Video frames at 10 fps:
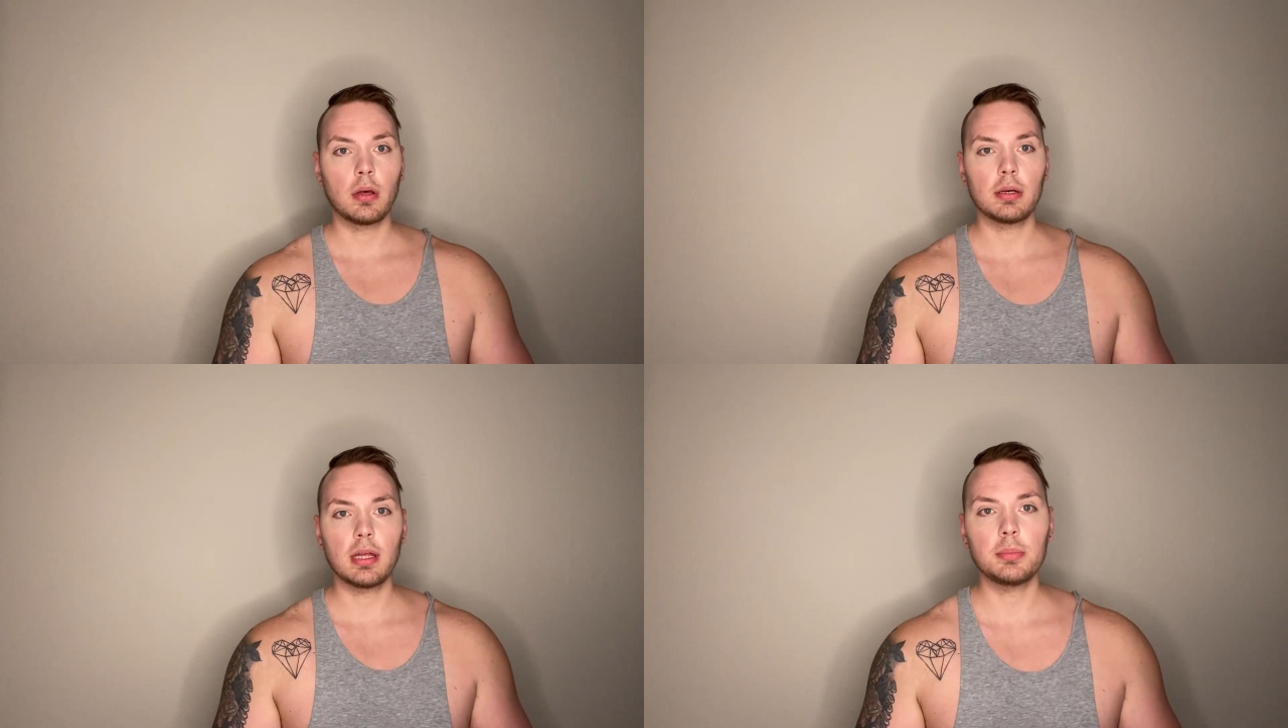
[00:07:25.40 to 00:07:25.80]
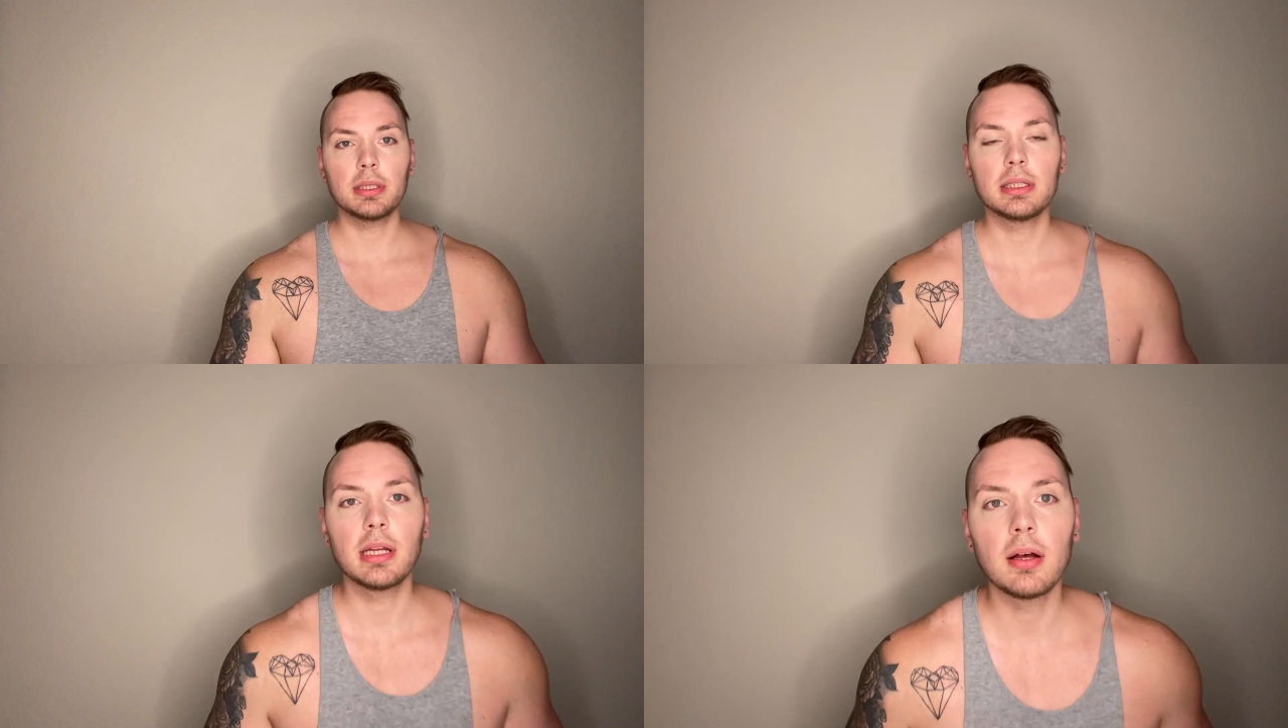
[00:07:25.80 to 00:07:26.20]
Okay, that
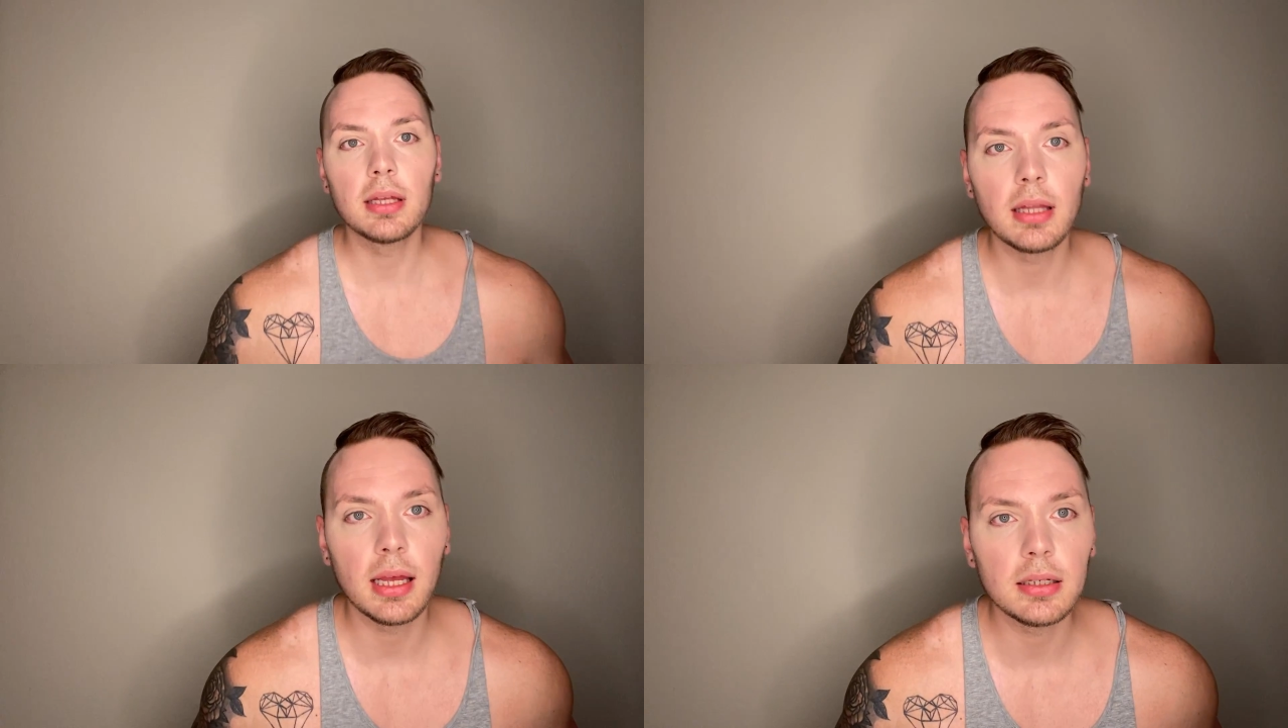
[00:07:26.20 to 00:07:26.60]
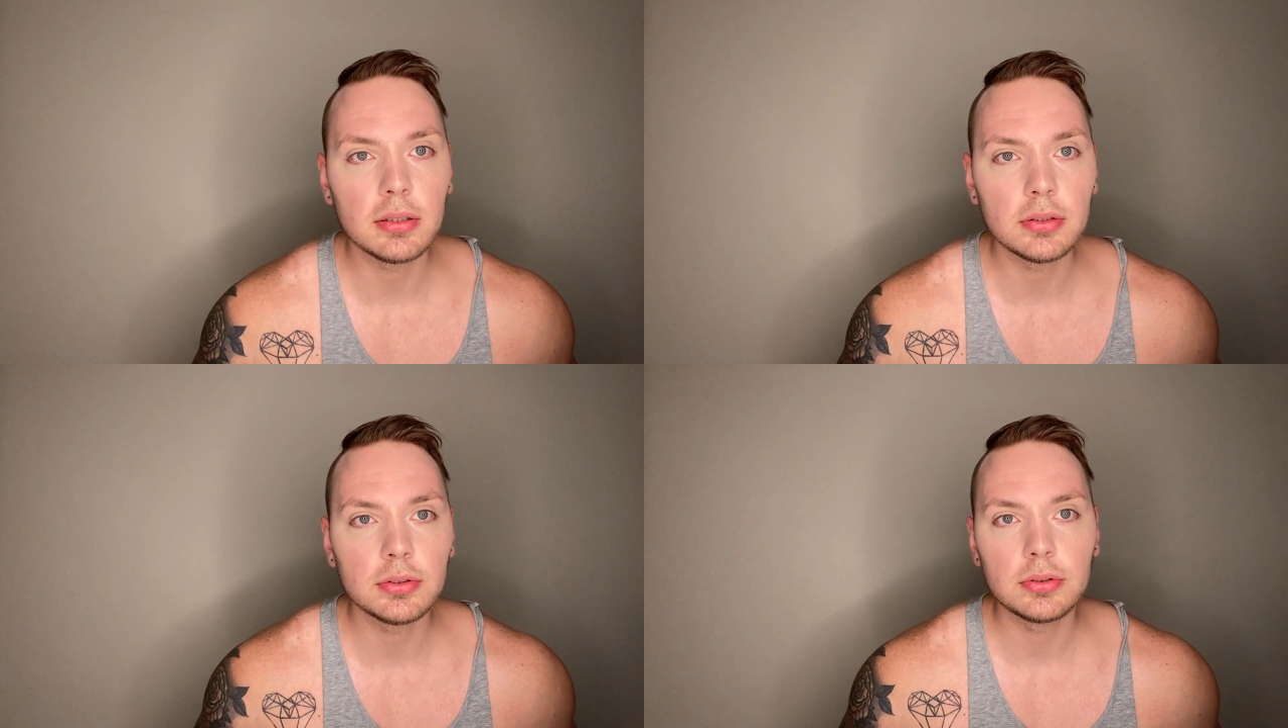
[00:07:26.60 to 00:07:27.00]
blended out in like
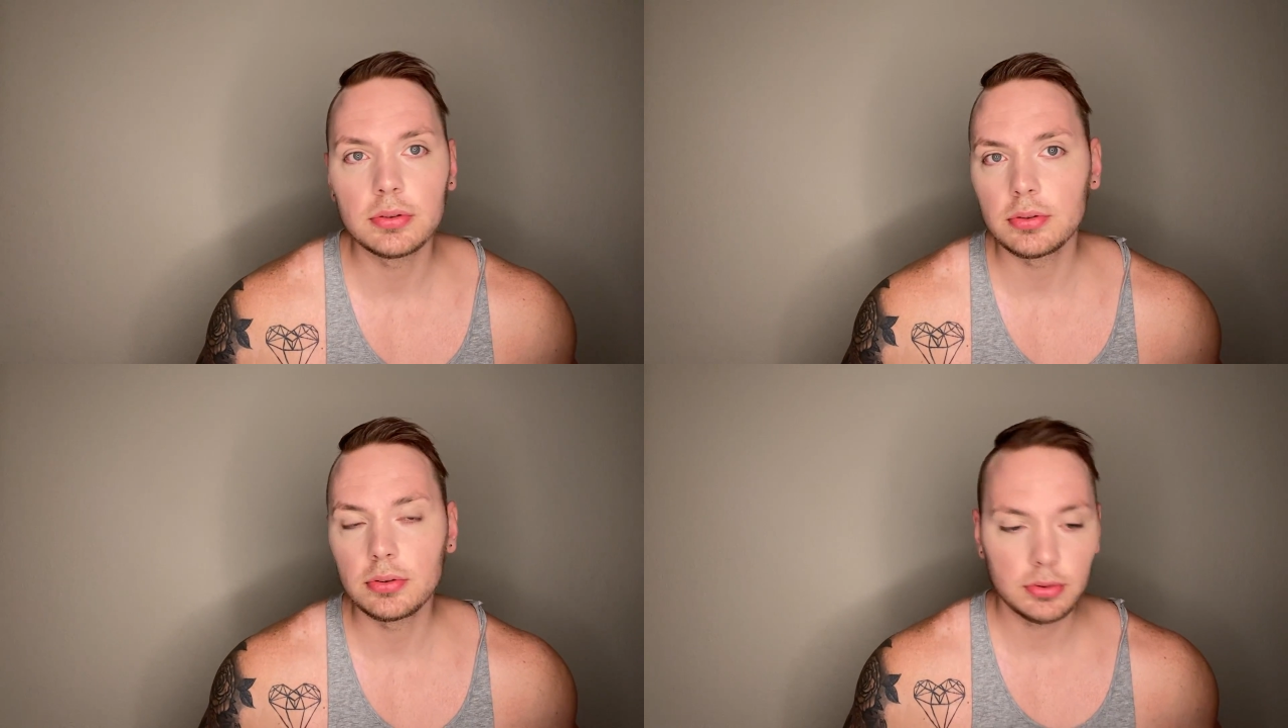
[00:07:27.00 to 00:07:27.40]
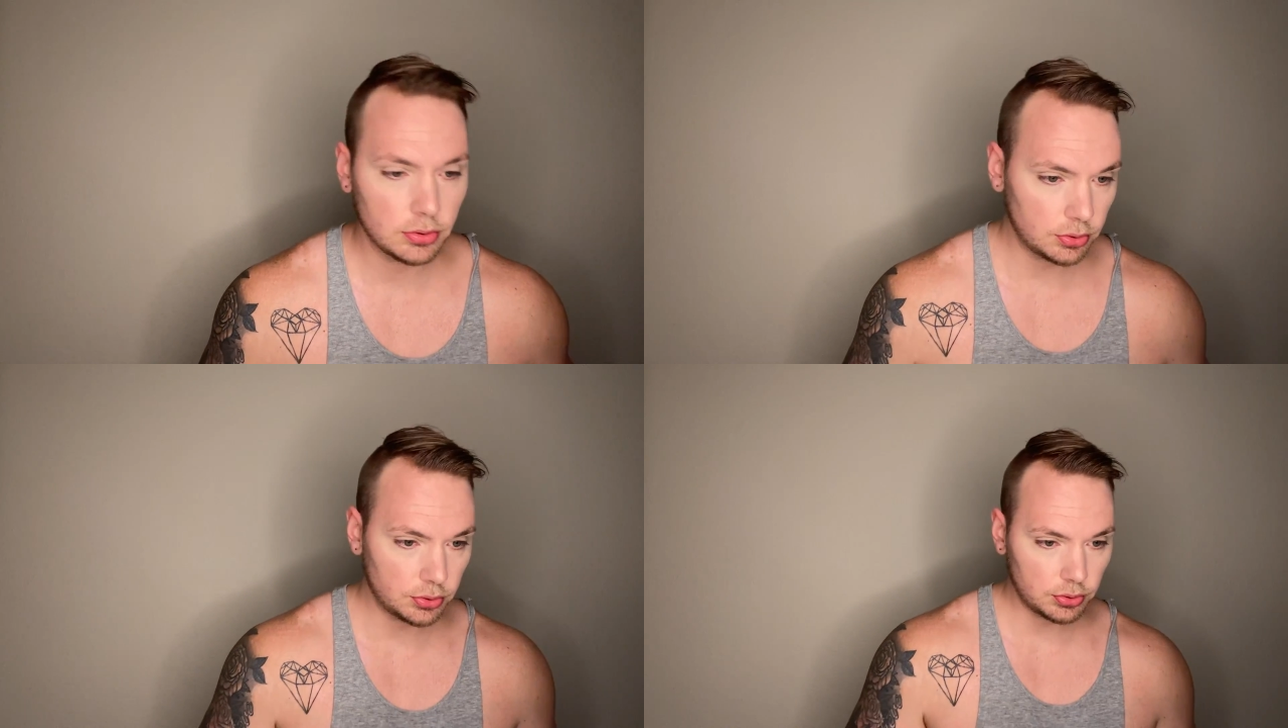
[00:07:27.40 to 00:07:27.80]

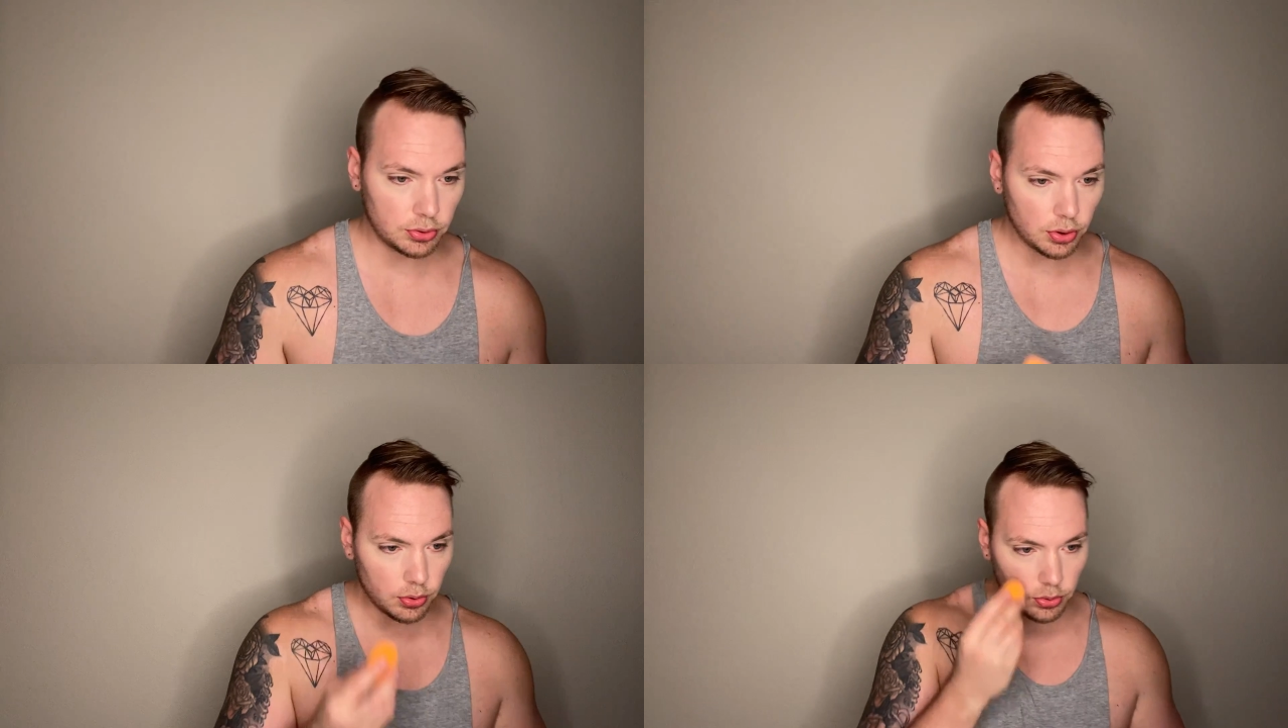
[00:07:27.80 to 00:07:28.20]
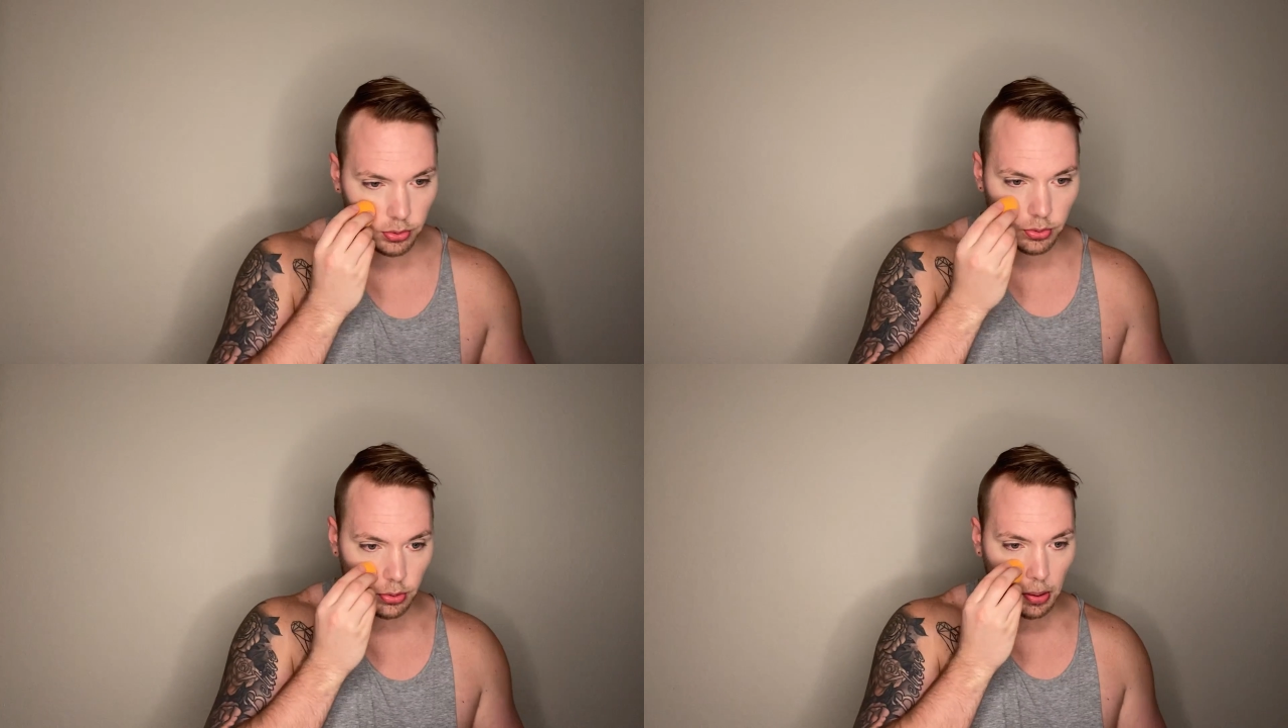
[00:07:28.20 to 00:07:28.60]

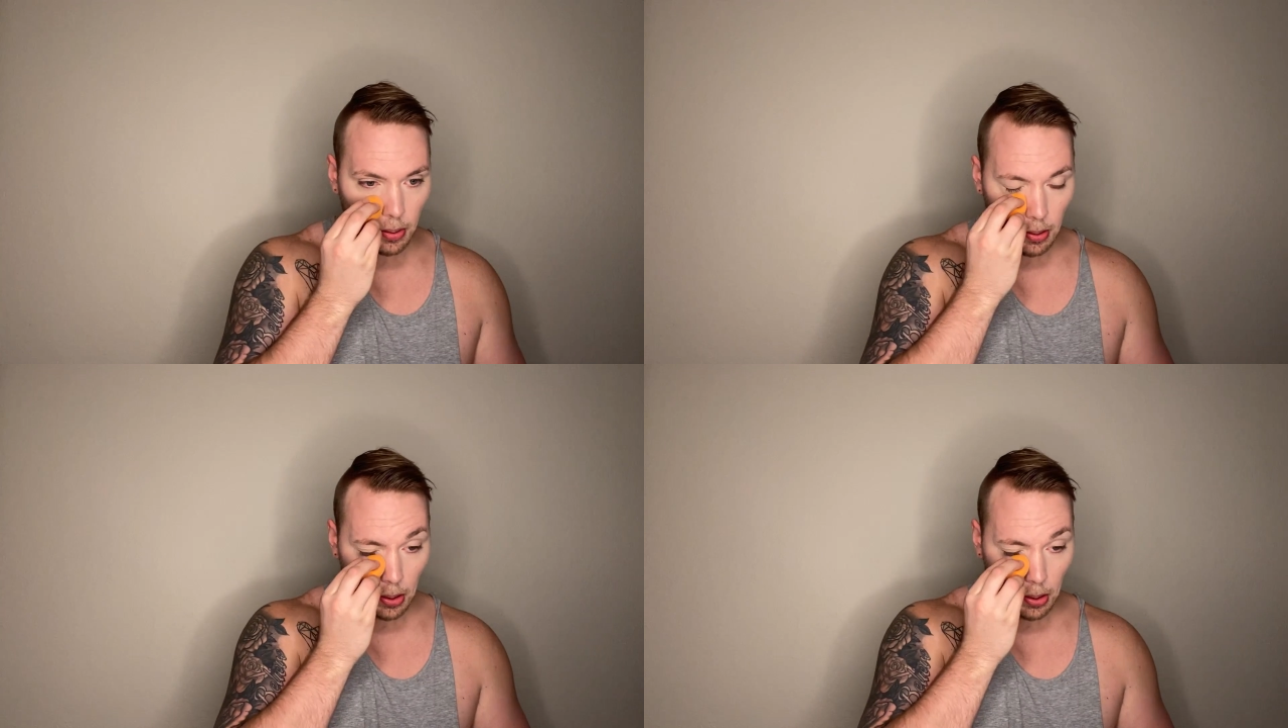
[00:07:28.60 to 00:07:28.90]
2